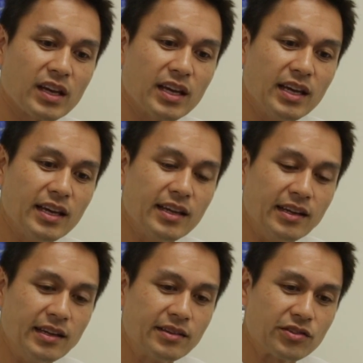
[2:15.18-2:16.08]

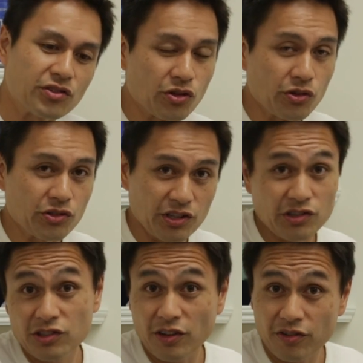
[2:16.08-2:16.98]
This
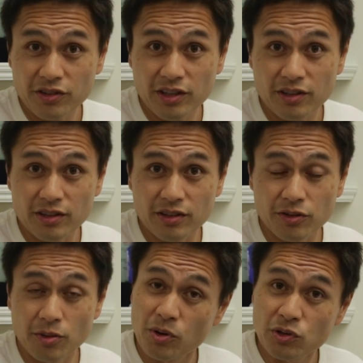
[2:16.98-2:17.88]
is definitely
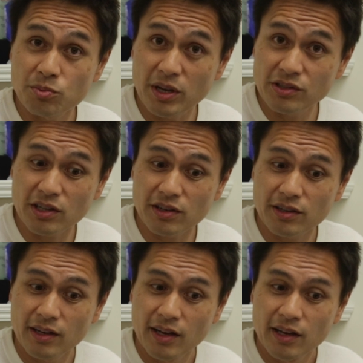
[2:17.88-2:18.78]
the most basic
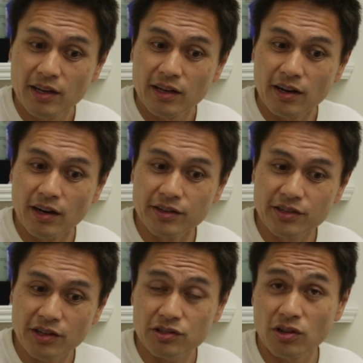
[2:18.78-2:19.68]

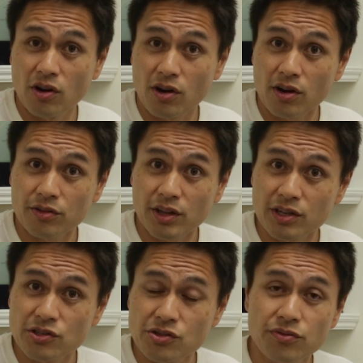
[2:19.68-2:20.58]
DSLR that
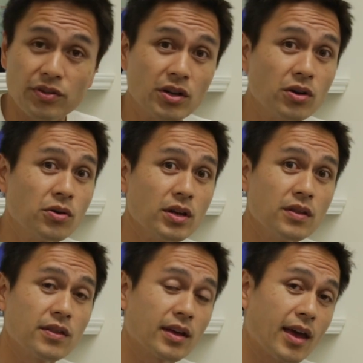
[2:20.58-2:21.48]
can shoot video
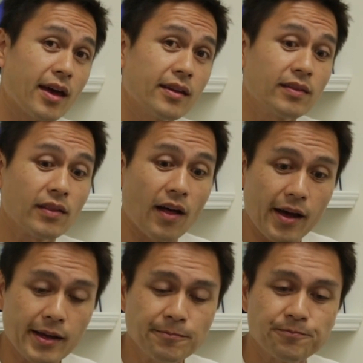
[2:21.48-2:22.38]
in the Canon
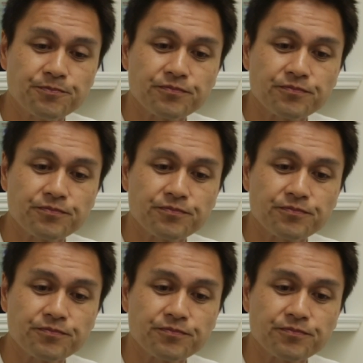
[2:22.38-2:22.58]
line.